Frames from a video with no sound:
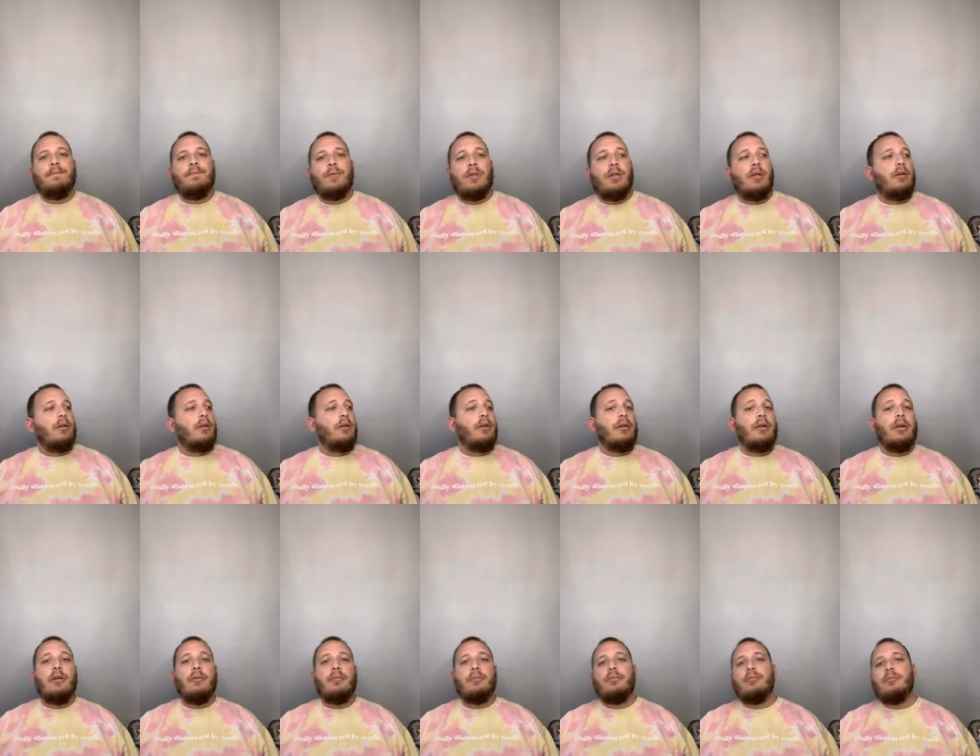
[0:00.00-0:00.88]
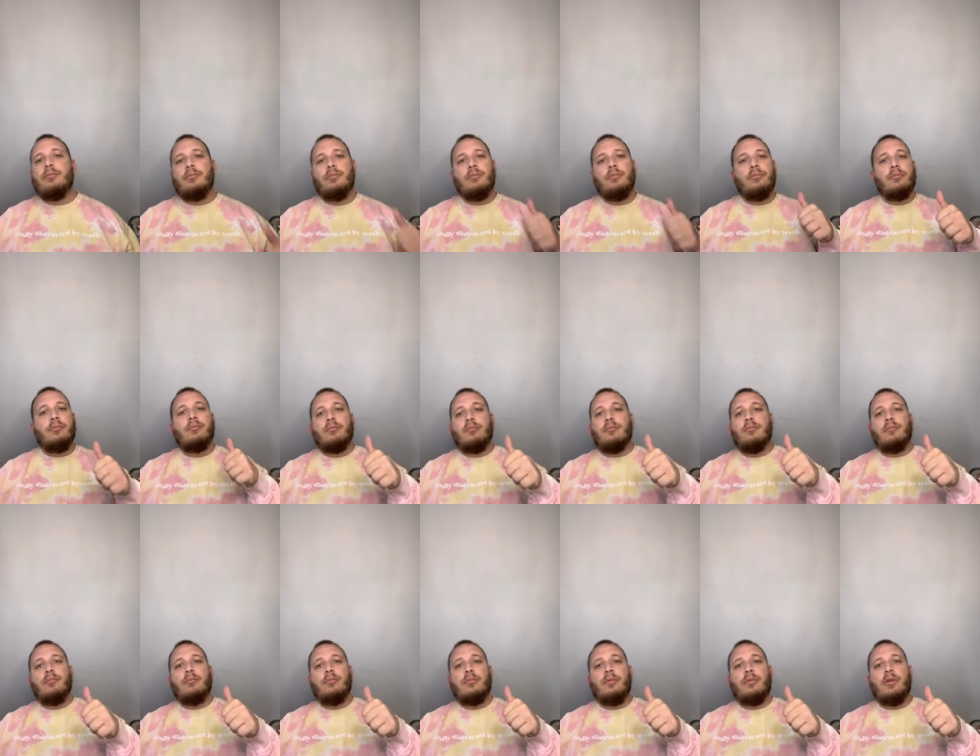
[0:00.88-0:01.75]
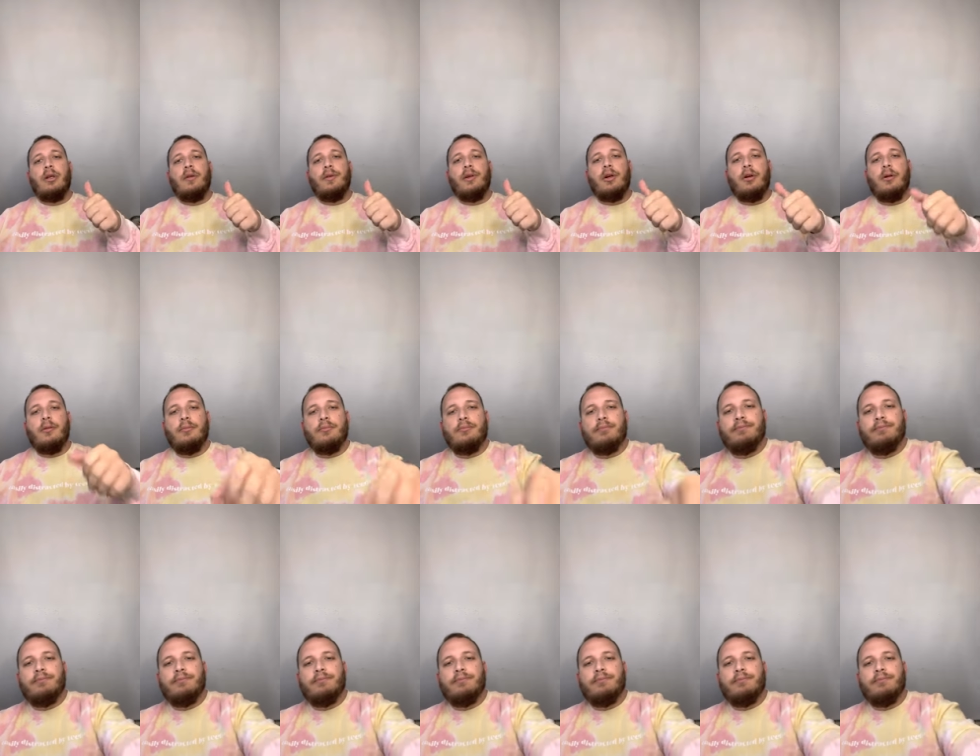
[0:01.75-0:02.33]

And again, love y'all.